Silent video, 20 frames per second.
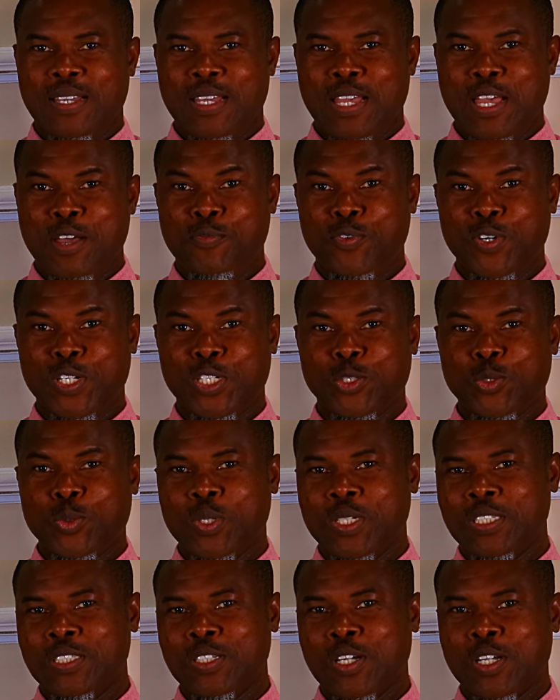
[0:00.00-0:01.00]
Every shoe
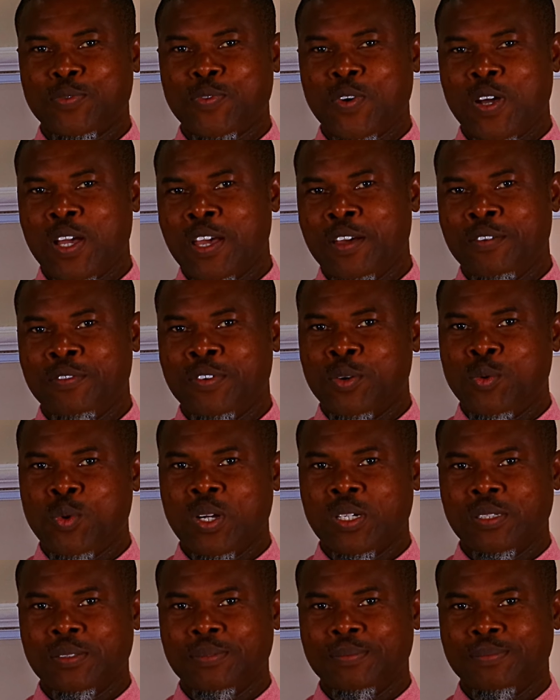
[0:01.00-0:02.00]
is not for
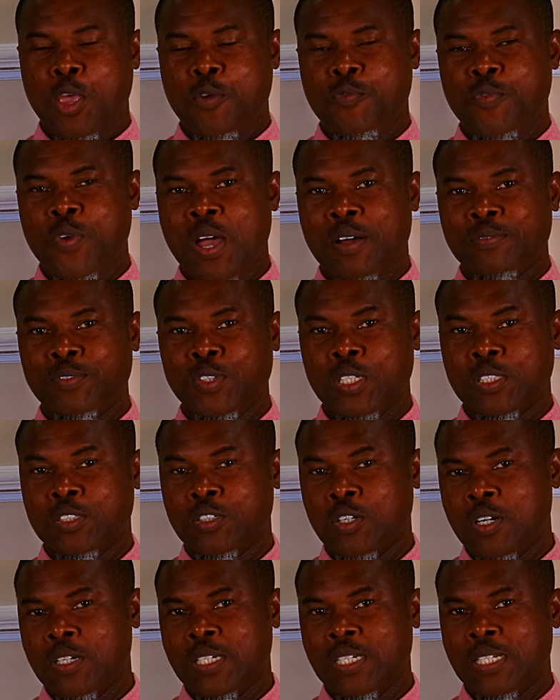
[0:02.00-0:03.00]
everyone. If you have not
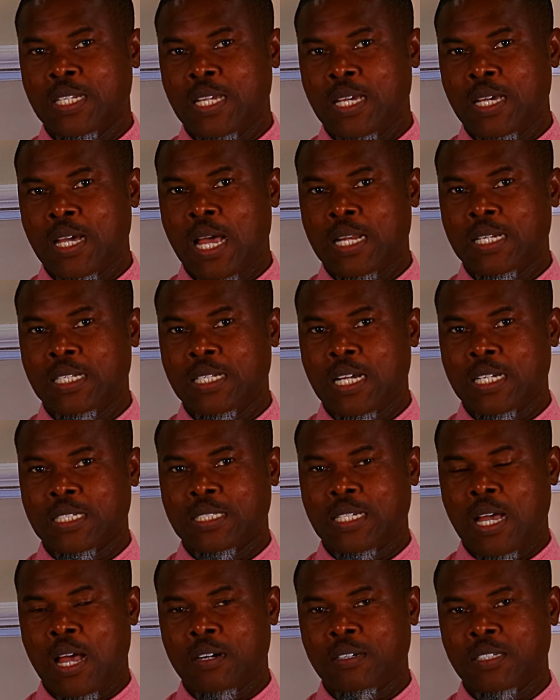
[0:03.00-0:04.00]
run in the
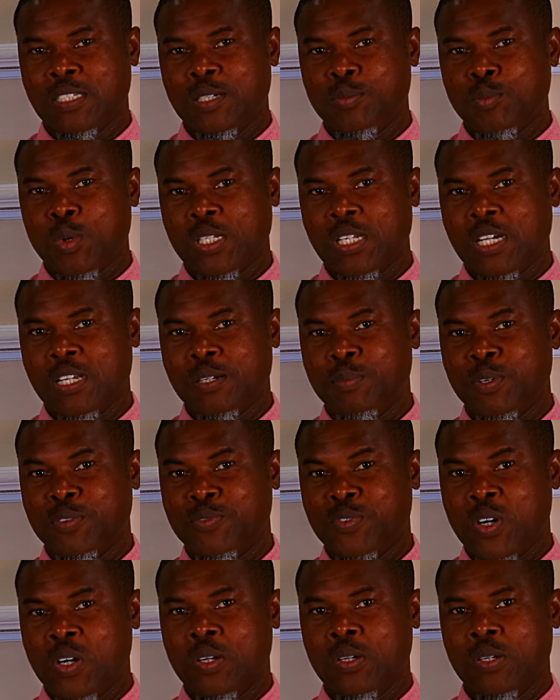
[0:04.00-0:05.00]
Adidas RC model
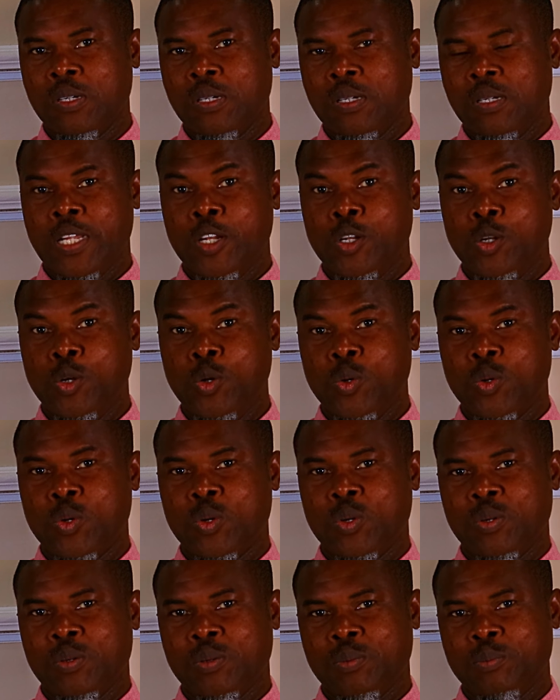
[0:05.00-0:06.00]
before, then
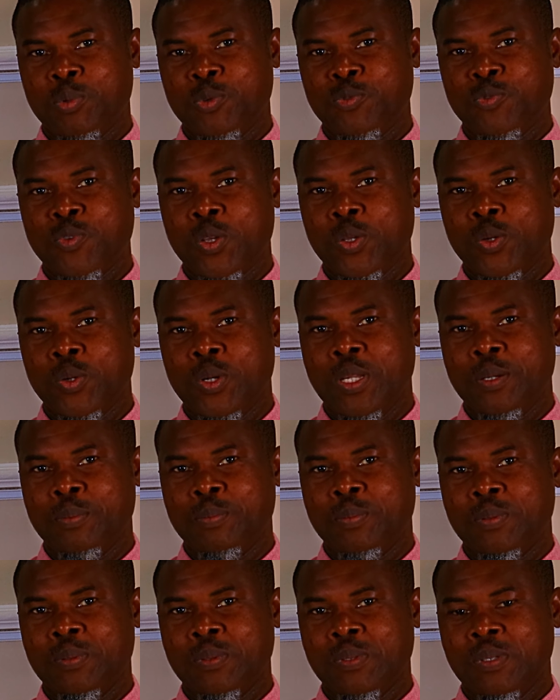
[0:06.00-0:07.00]
look before you leap.